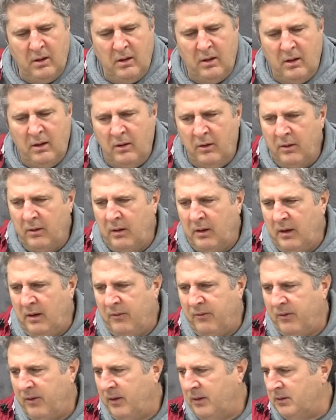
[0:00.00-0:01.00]
In our
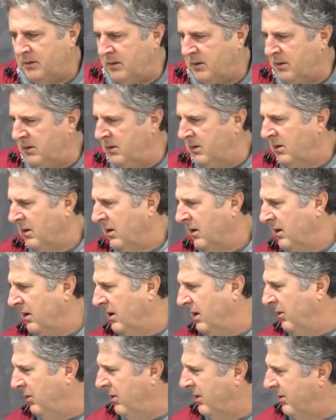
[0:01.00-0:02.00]
defense.
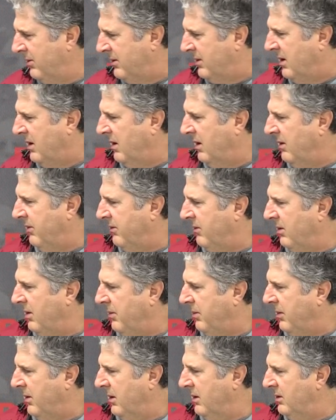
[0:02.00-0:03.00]
You got one of those cough
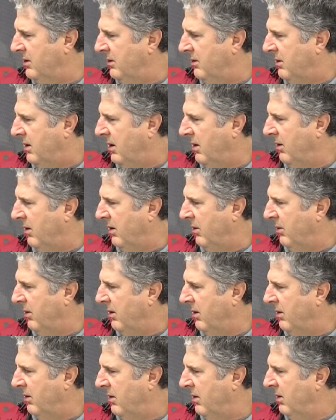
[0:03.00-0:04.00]
drop things you carry
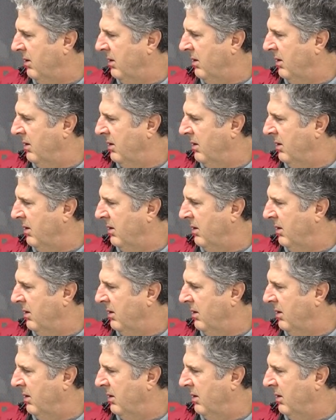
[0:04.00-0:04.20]
around?